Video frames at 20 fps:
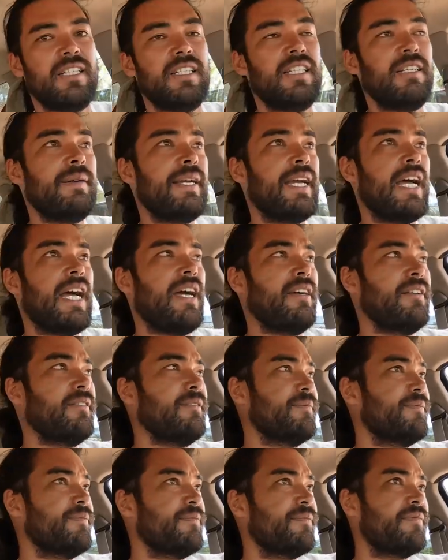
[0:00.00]
There we
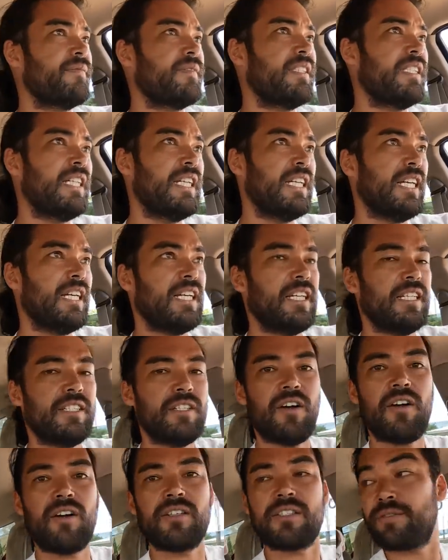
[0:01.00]
go.
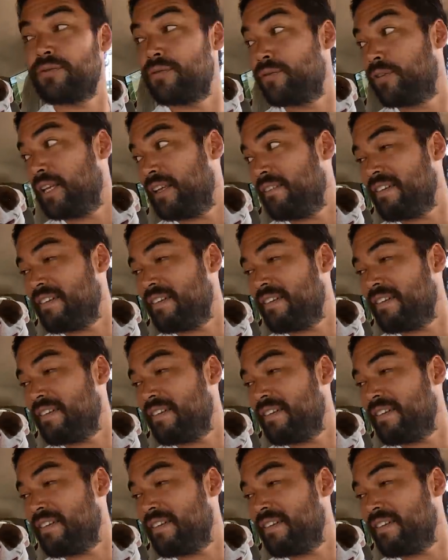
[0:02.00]
Dogs are fully